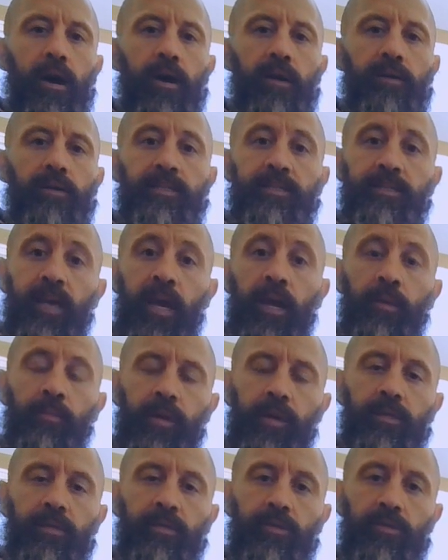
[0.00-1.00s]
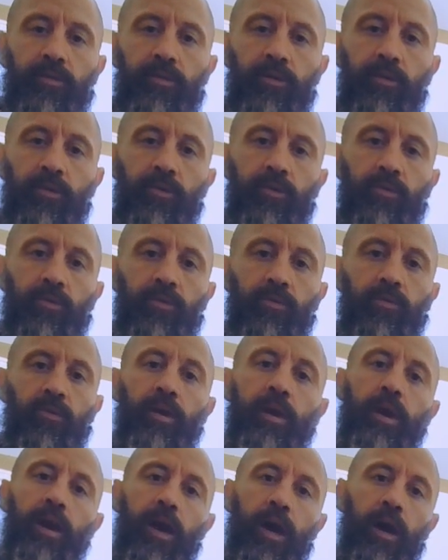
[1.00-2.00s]
segments to
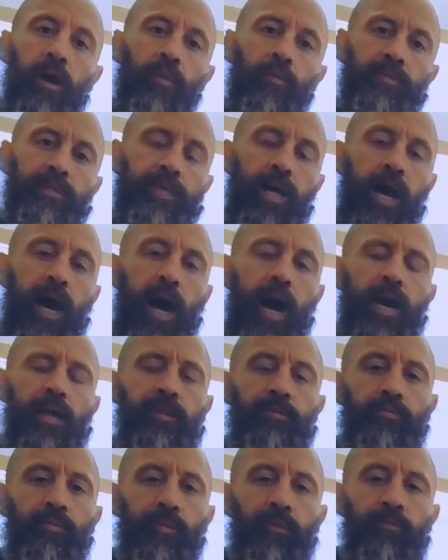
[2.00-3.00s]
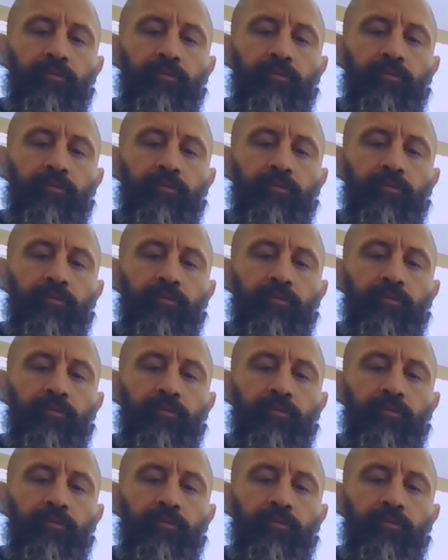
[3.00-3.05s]
help tie the